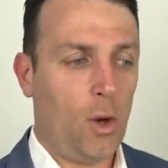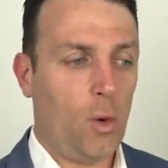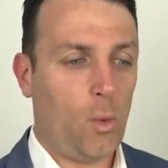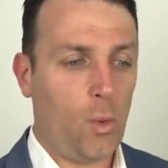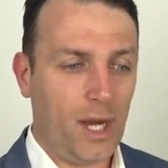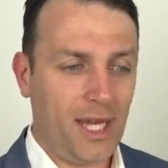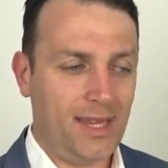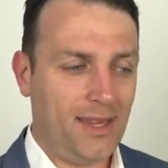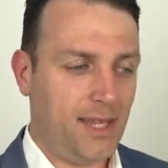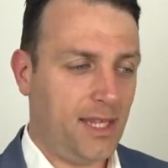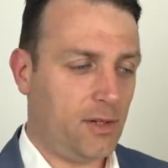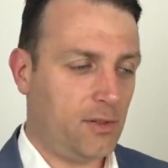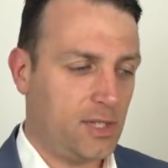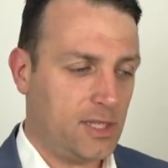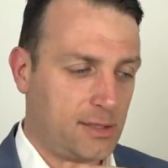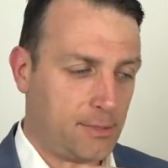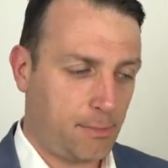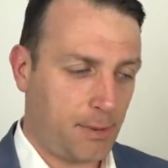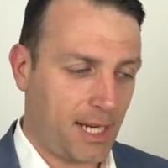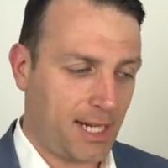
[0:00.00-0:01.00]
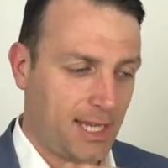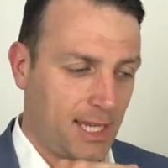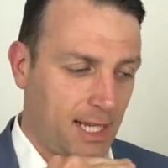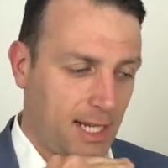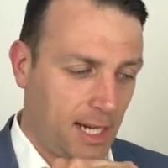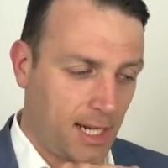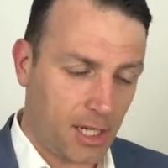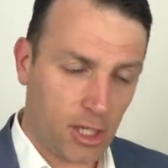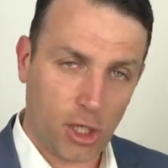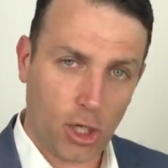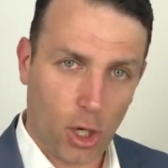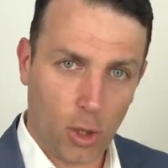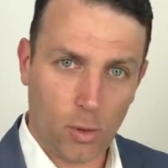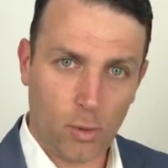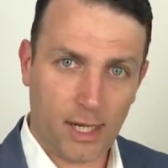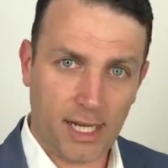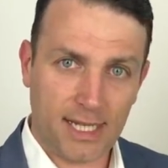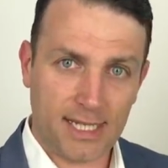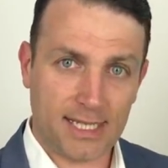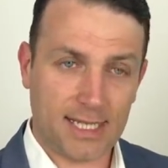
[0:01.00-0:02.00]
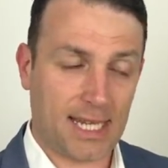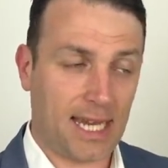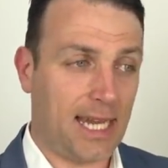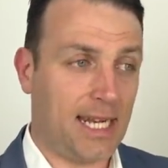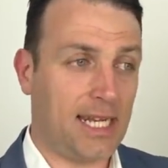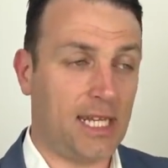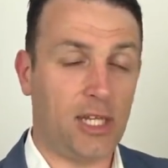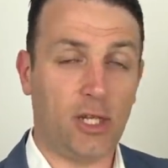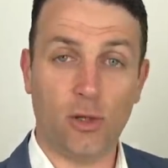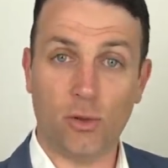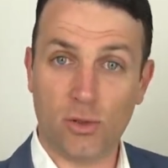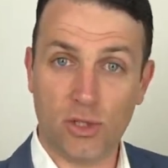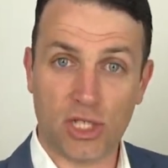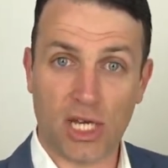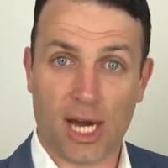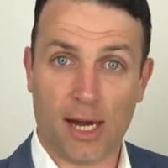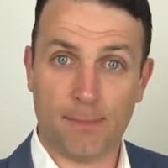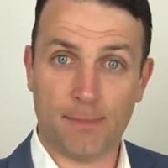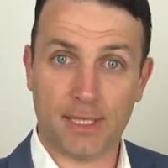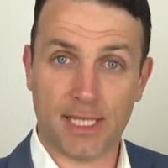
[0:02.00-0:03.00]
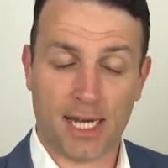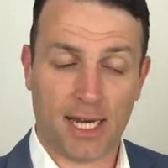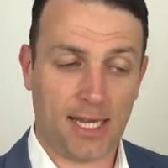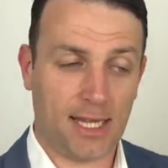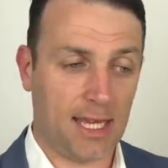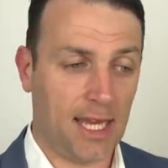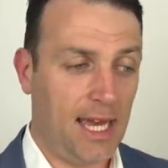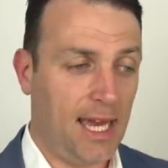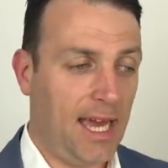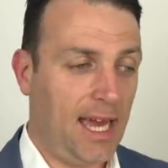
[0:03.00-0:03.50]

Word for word: when there is practically no risk and huge upside.